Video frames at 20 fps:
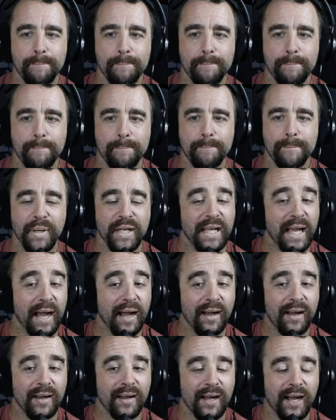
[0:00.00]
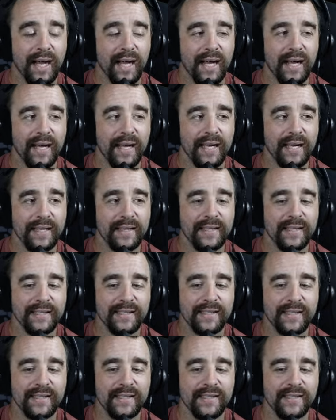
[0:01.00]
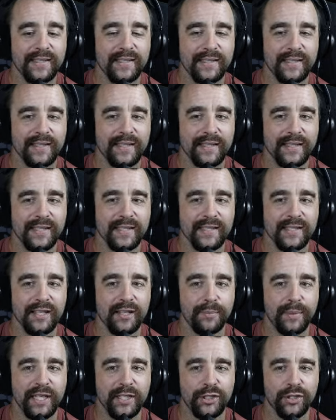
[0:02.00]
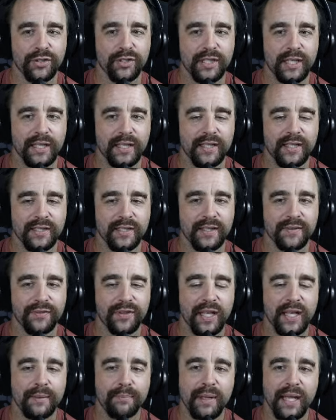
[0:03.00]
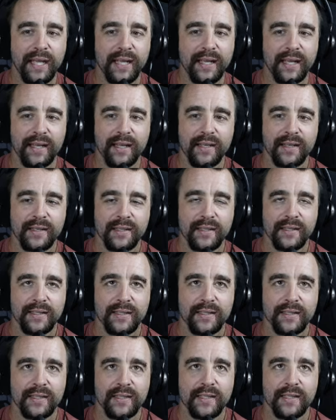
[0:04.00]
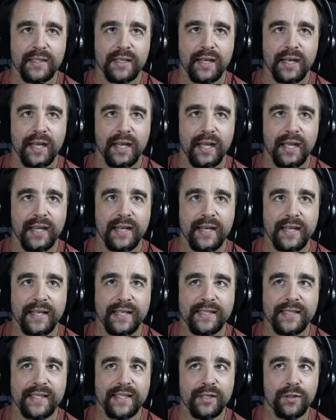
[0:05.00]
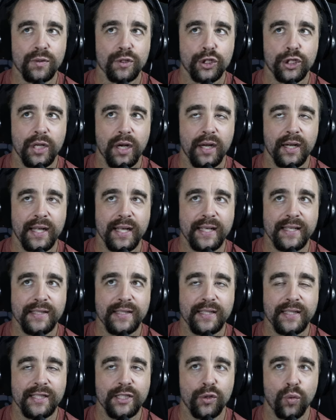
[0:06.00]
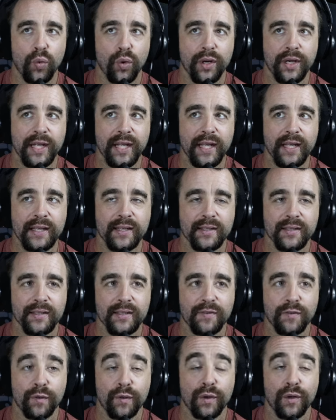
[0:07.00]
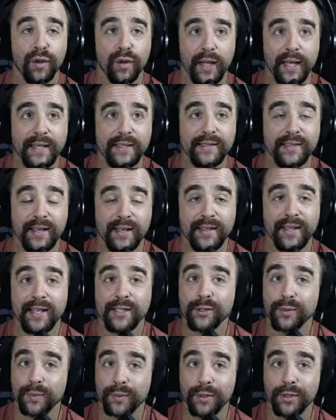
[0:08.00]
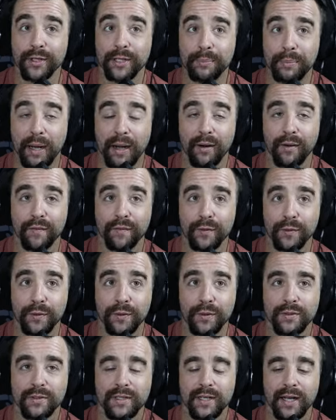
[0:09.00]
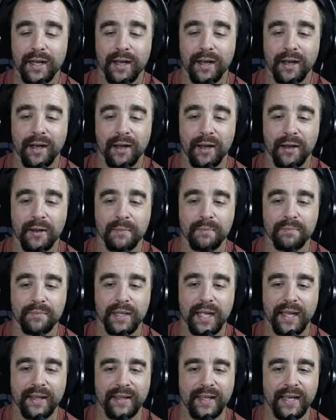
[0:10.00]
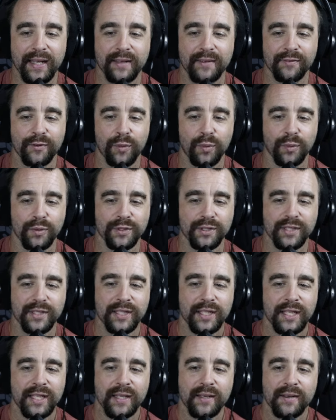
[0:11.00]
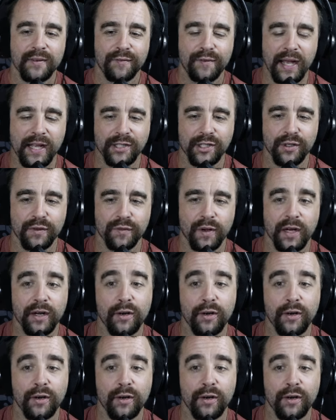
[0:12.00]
yeah, this is going to be interesting because if they make it a single shot AC-20 for clan side, that's really powerful. And then of course, faster finder.